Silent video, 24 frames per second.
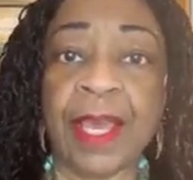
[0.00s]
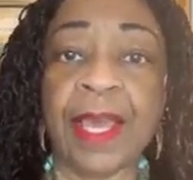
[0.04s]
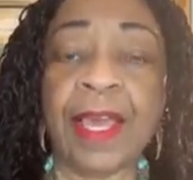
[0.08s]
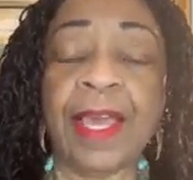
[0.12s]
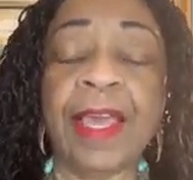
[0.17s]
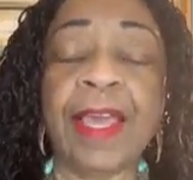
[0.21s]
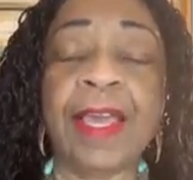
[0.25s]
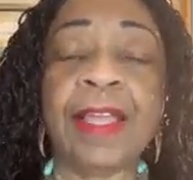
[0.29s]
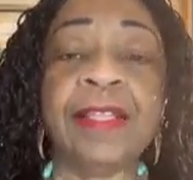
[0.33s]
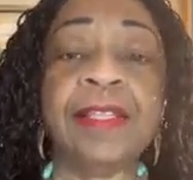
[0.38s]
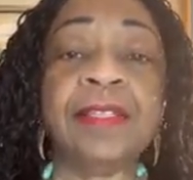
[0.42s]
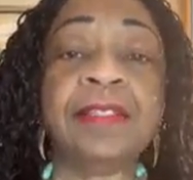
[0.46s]

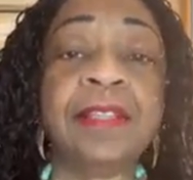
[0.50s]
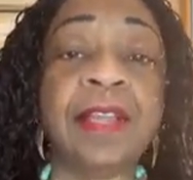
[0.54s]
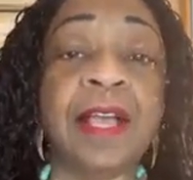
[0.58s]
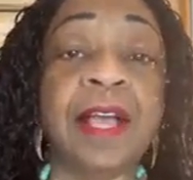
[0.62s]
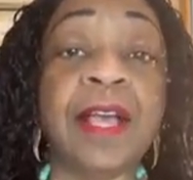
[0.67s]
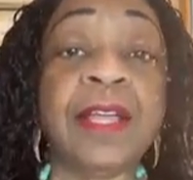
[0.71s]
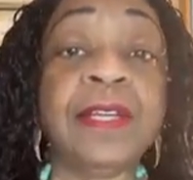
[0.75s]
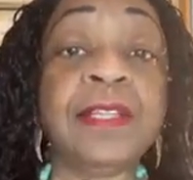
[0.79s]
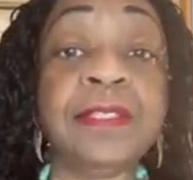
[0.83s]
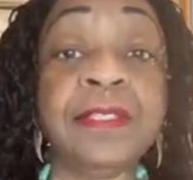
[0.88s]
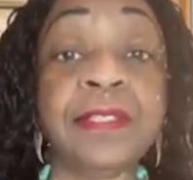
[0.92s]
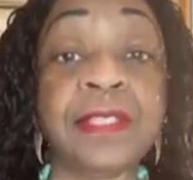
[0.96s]
And this
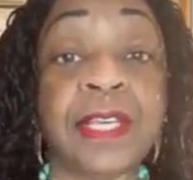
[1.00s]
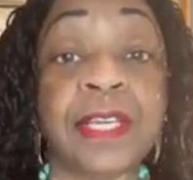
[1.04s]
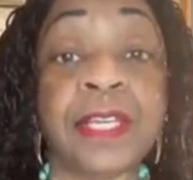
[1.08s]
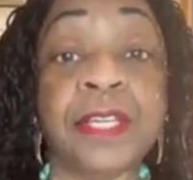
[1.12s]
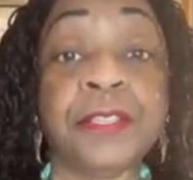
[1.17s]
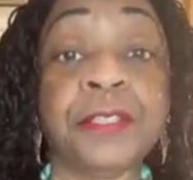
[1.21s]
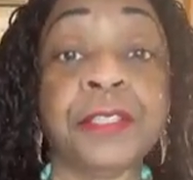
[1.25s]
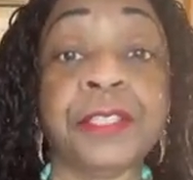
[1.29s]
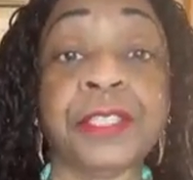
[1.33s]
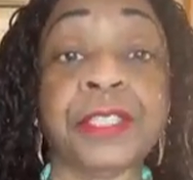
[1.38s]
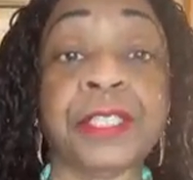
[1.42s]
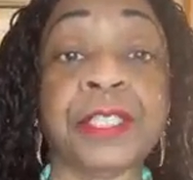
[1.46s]
honest
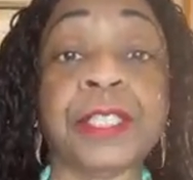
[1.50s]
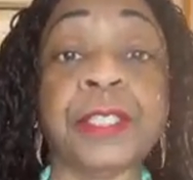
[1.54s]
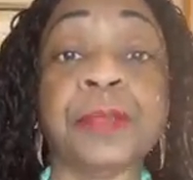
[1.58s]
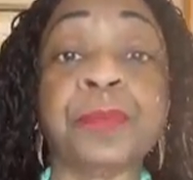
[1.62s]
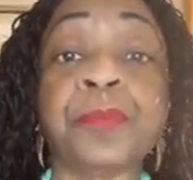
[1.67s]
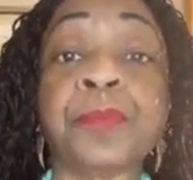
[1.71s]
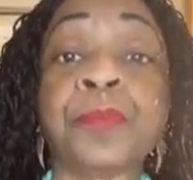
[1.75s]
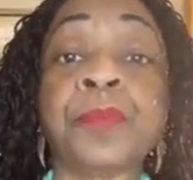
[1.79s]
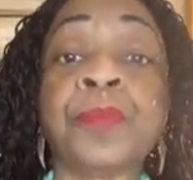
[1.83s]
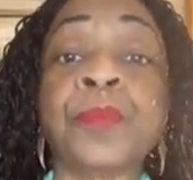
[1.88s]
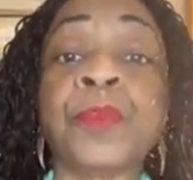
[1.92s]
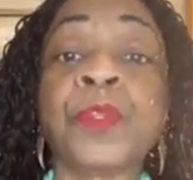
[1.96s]
energy
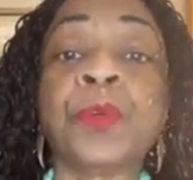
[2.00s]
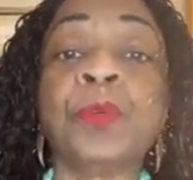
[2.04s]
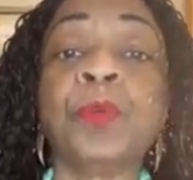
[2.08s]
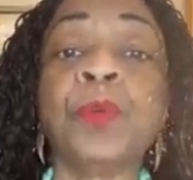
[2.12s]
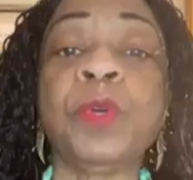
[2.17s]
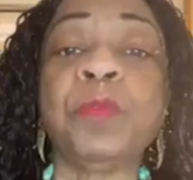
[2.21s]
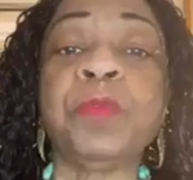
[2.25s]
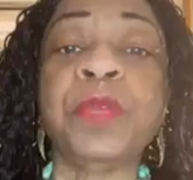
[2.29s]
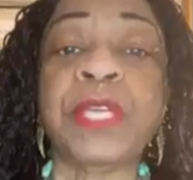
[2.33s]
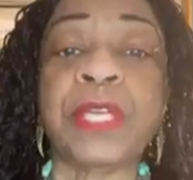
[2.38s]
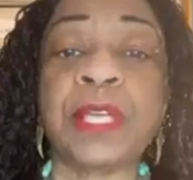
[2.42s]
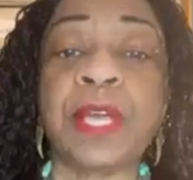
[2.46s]

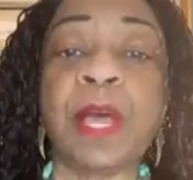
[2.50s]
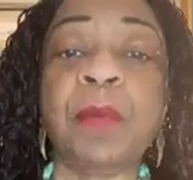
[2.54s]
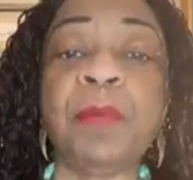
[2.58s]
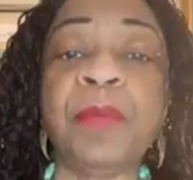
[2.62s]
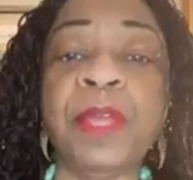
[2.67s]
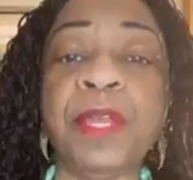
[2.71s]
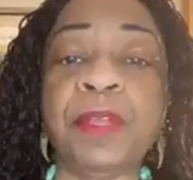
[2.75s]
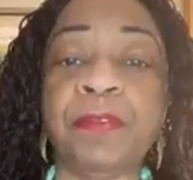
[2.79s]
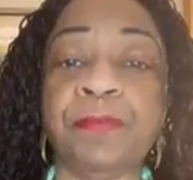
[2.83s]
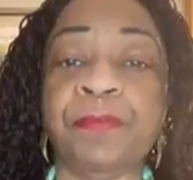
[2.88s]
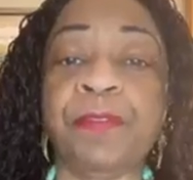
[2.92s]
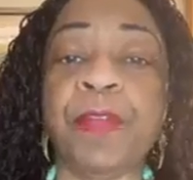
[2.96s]
will be
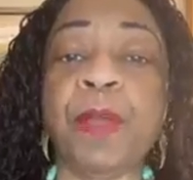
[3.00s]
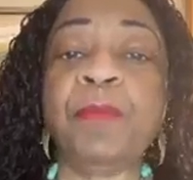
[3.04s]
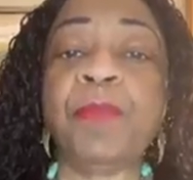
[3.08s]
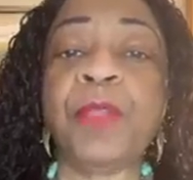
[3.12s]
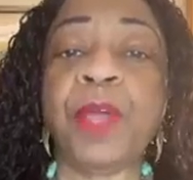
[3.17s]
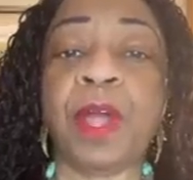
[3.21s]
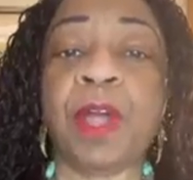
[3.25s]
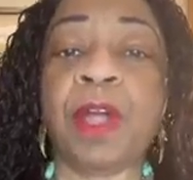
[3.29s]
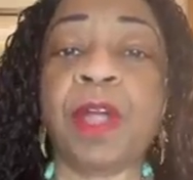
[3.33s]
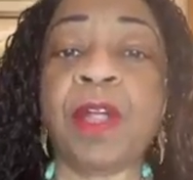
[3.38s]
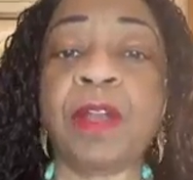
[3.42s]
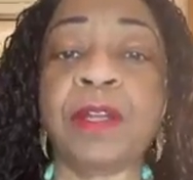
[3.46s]
coming from the
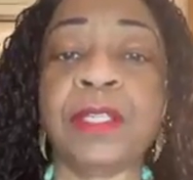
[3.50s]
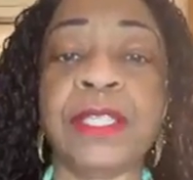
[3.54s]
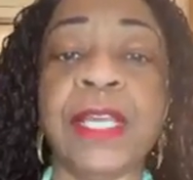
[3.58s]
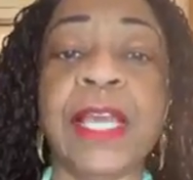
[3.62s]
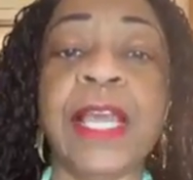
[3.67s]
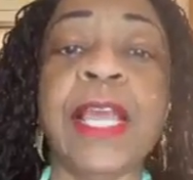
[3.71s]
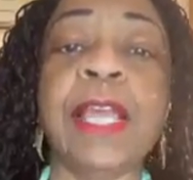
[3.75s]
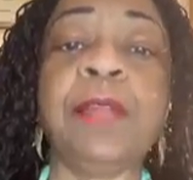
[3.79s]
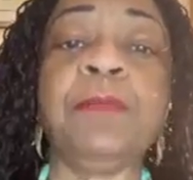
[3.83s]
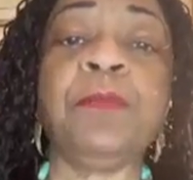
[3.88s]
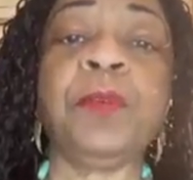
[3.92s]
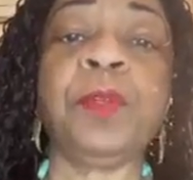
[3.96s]
heart
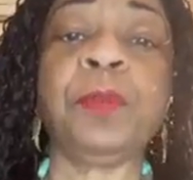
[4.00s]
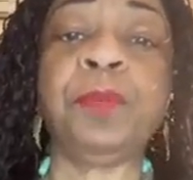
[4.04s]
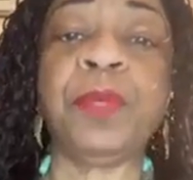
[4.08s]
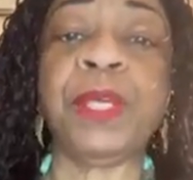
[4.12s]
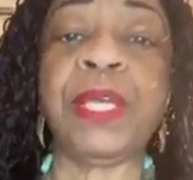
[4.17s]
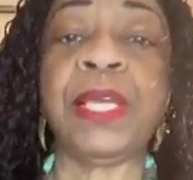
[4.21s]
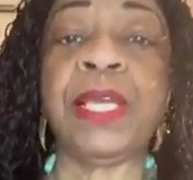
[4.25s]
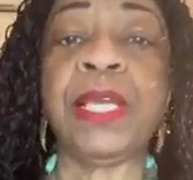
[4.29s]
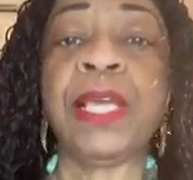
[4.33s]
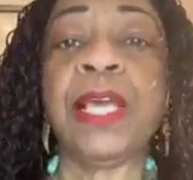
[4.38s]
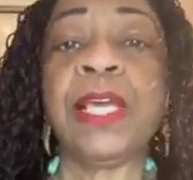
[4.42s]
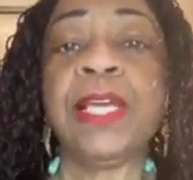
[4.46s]
and will
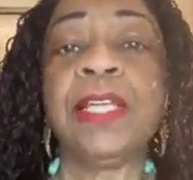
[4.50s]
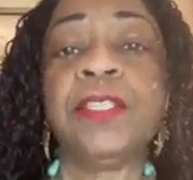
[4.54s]
be